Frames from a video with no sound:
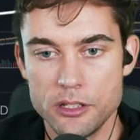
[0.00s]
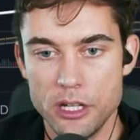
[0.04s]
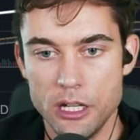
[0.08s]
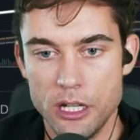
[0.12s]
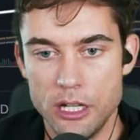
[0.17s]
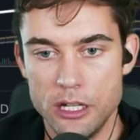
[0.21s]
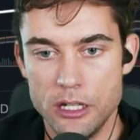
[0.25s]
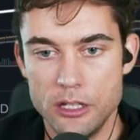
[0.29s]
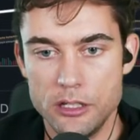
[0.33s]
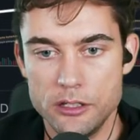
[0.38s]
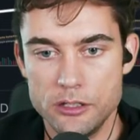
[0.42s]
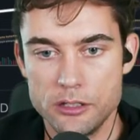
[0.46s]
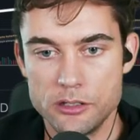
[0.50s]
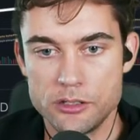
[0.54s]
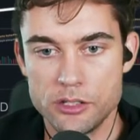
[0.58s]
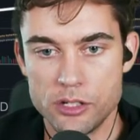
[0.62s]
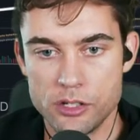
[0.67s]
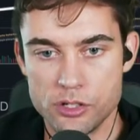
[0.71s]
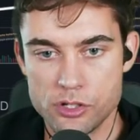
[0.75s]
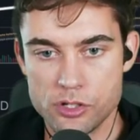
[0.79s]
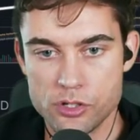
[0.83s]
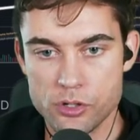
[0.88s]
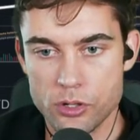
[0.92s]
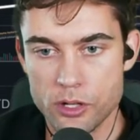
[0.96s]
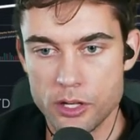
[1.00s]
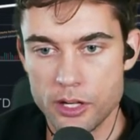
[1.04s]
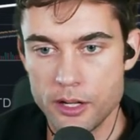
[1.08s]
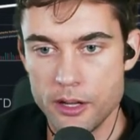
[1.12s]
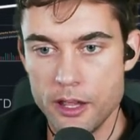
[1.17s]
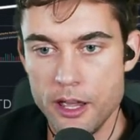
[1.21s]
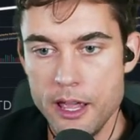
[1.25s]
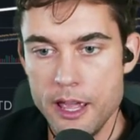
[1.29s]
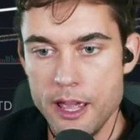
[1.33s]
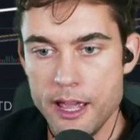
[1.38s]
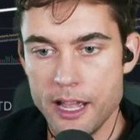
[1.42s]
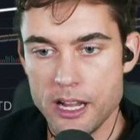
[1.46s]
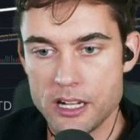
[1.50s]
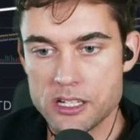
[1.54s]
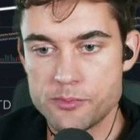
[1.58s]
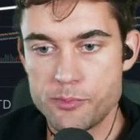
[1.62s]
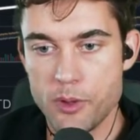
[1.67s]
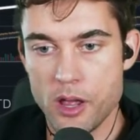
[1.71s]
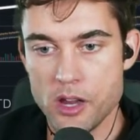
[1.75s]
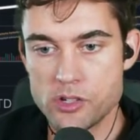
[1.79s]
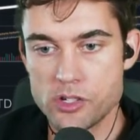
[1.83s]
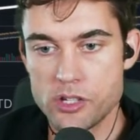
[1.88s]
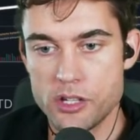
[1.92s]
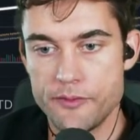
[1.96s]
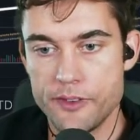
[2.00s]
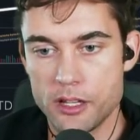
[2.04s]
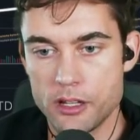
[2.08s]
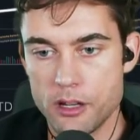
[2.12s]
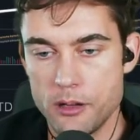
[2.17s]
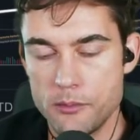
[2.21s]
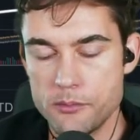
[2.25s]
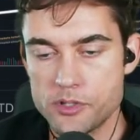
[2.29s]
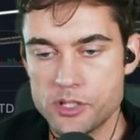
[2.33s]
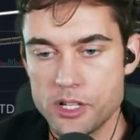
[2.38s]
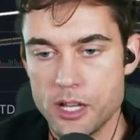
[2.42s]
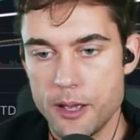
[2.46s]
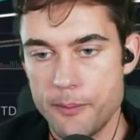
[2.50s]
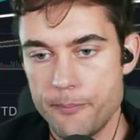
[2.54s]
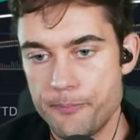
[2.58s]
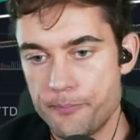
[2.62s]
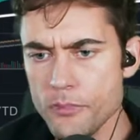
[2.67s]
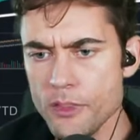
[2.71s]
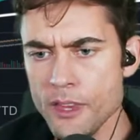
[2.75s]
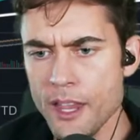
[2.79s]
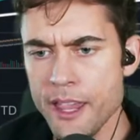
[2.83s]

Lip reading: to short, especially if it comes up